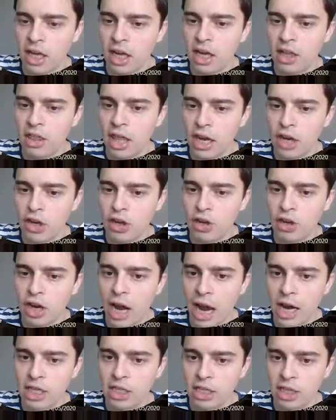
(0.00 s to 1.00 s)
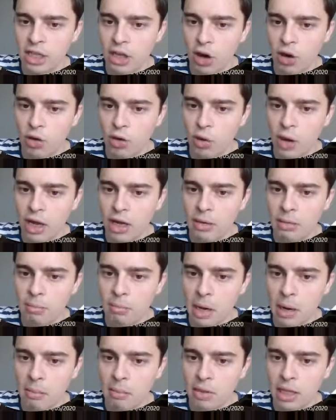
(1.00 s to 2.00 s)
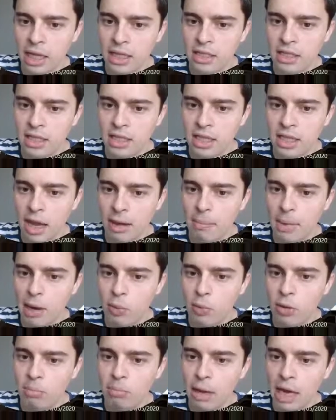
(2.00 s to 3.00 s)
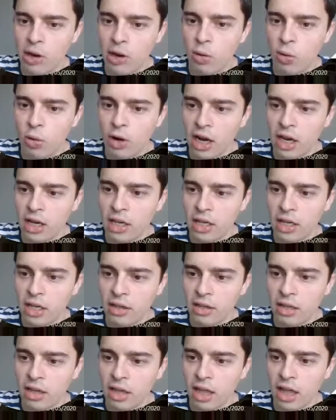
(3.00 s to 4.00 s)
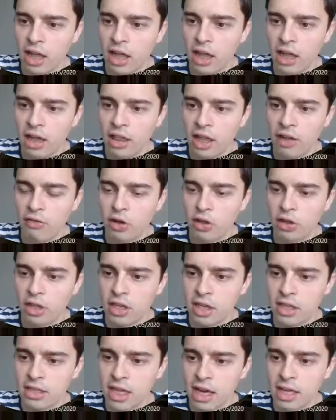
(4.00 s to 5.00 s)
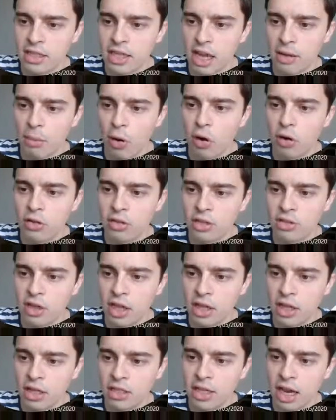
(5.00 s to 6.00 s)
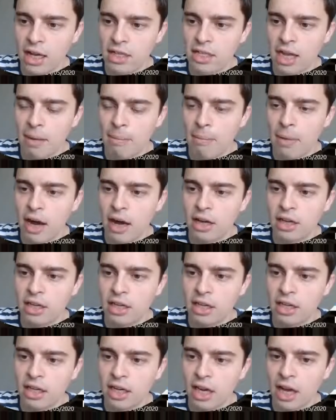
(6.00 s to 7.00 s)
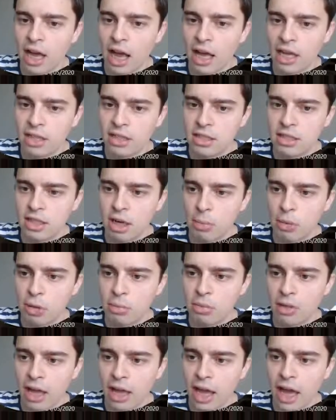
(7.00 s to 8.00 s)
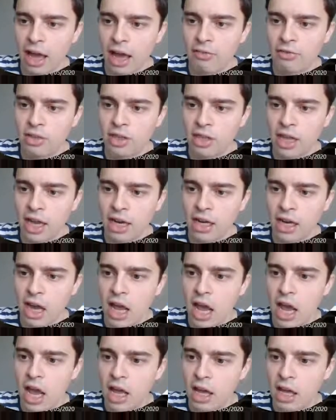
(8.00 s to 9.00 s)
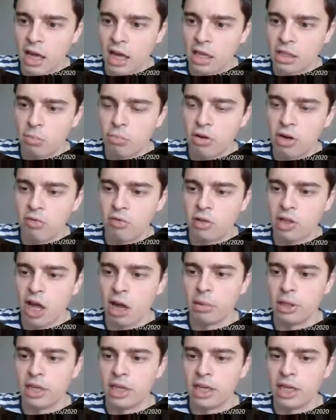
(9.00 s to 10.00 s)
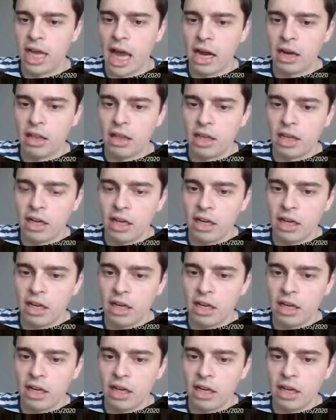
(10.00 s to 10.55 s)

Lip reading: then you could actually go and place the same bet with BetOrder here. They've got the exact same odds and the exact same market as Wplay have, so that is a pretty reliable indicator that